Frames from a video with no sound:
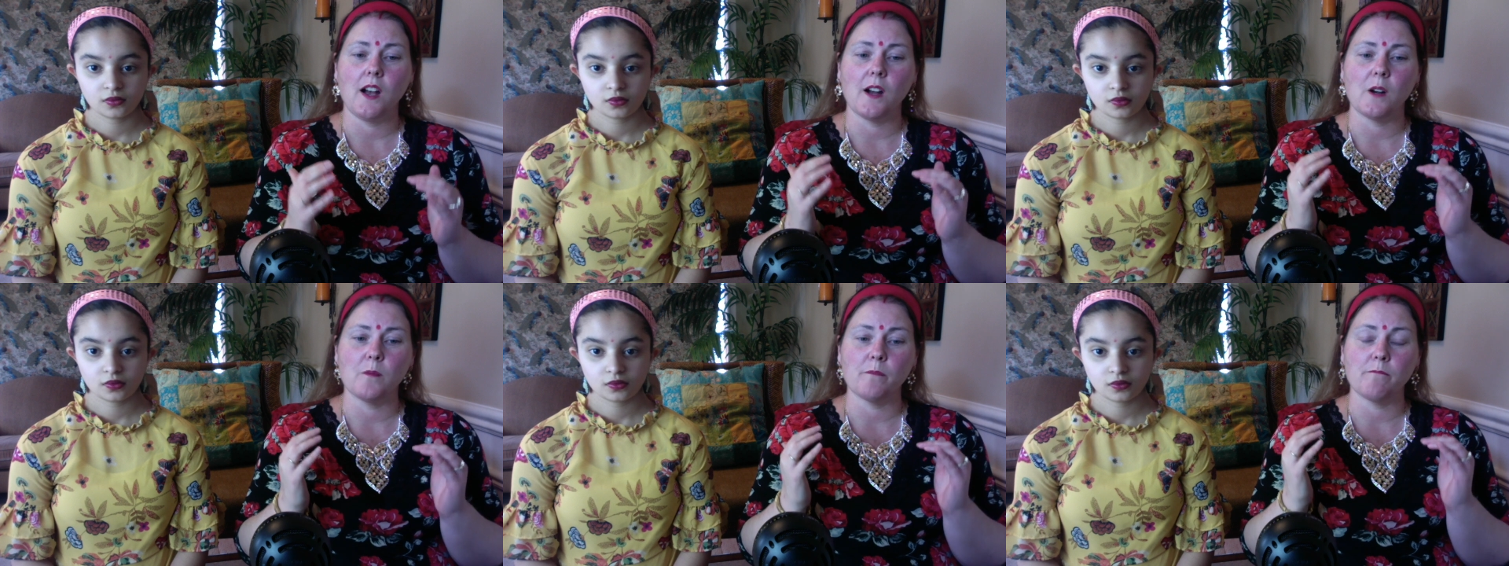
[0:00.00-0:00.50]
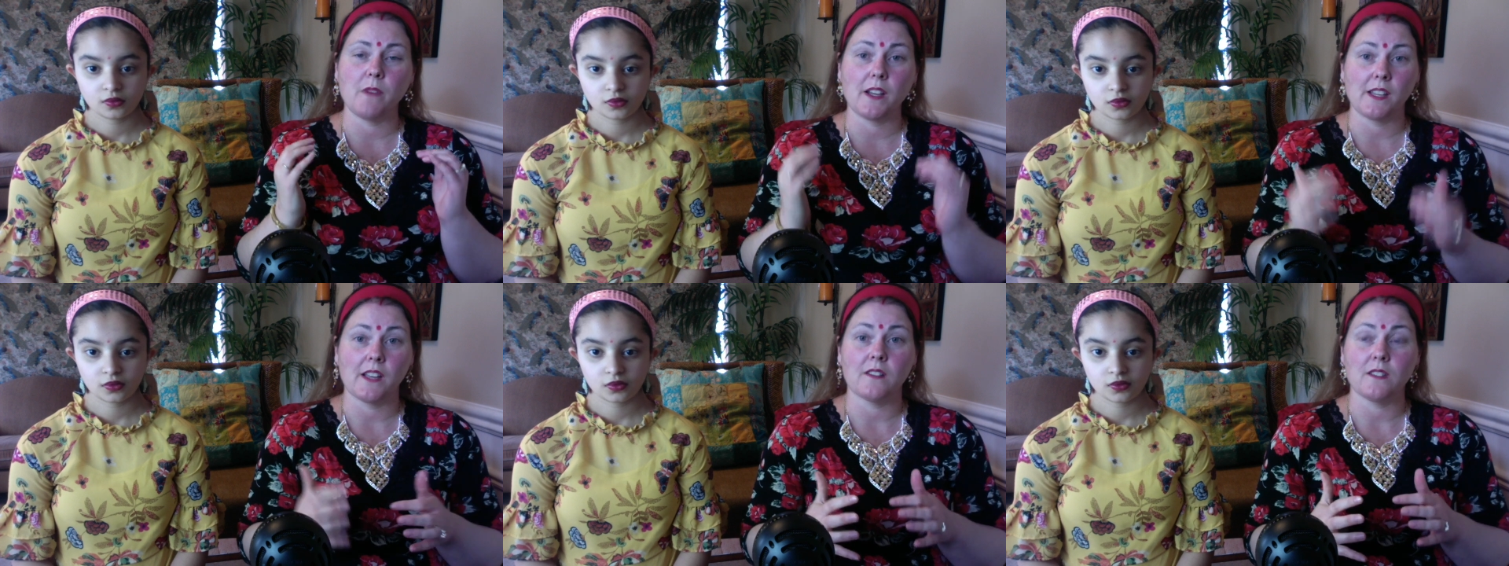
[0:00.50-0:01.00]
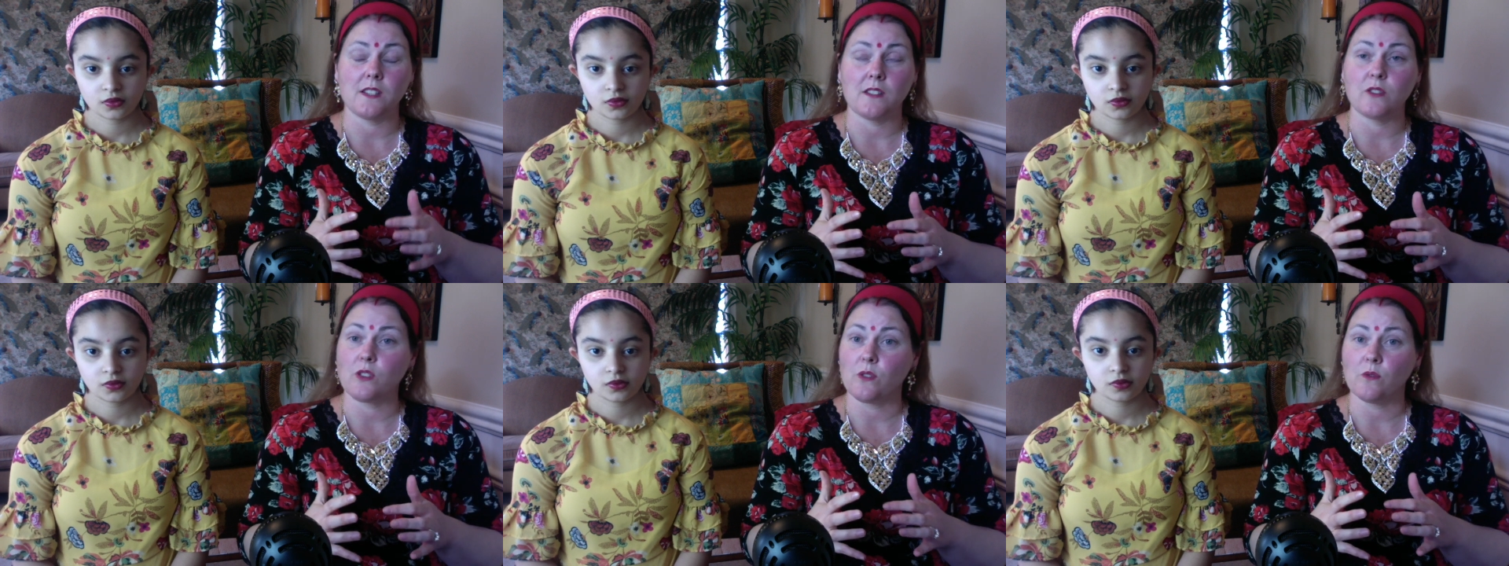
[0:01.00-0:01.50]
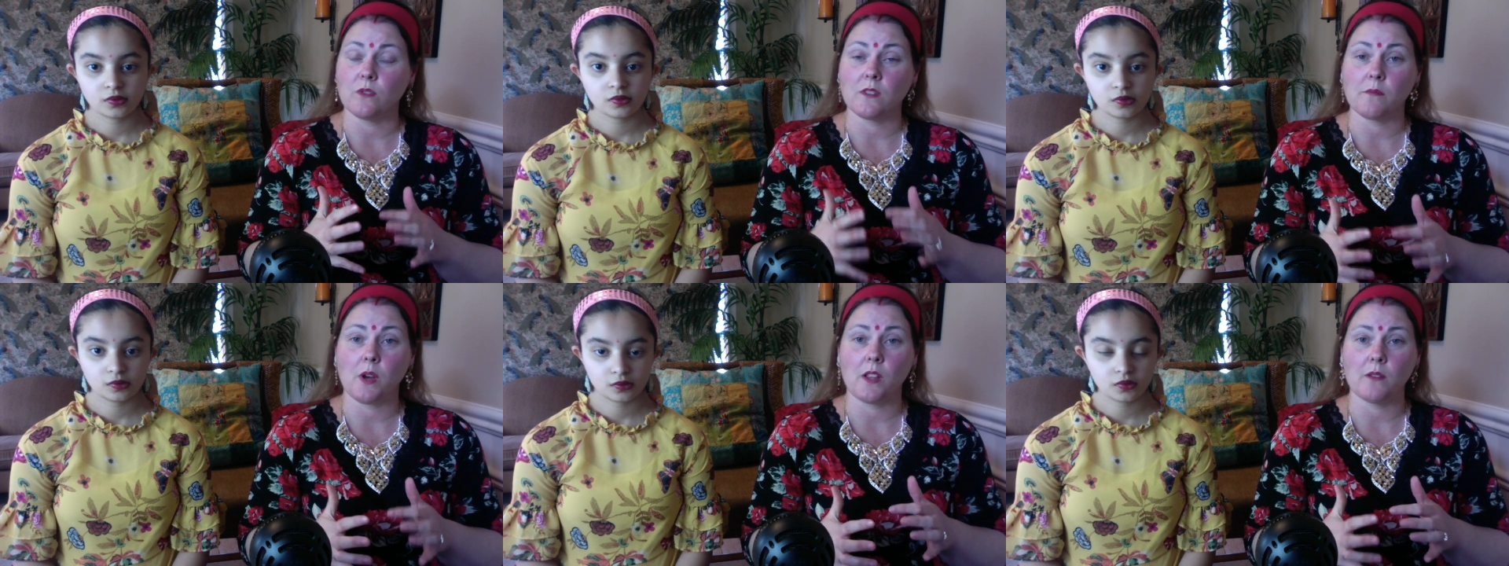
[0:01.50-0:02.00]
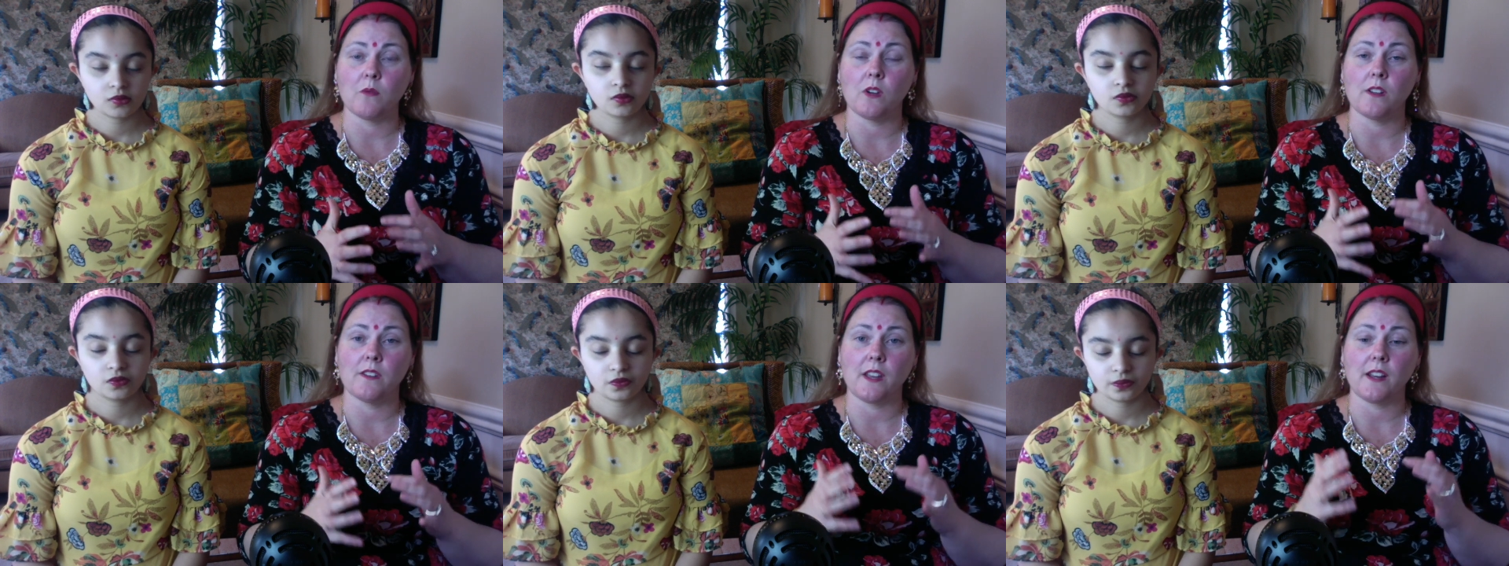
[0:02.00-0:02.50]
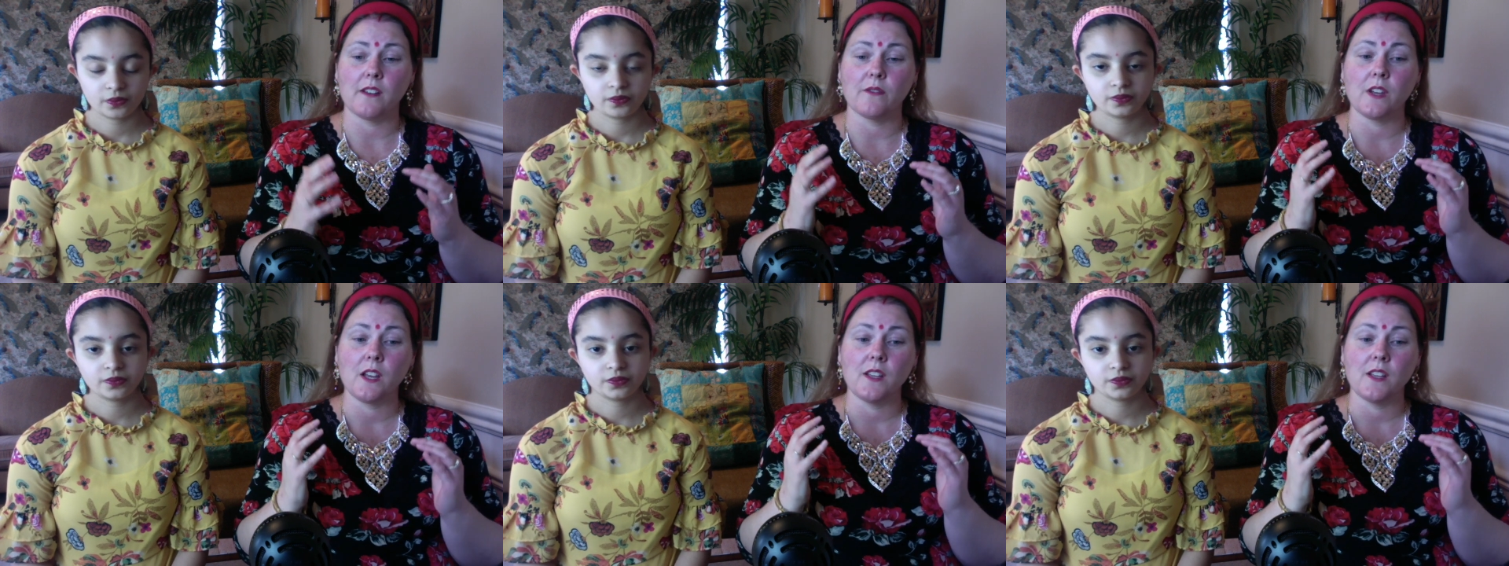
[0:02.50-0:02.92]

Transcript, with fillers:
Speaker 1: um, against these goons in Bollywood that have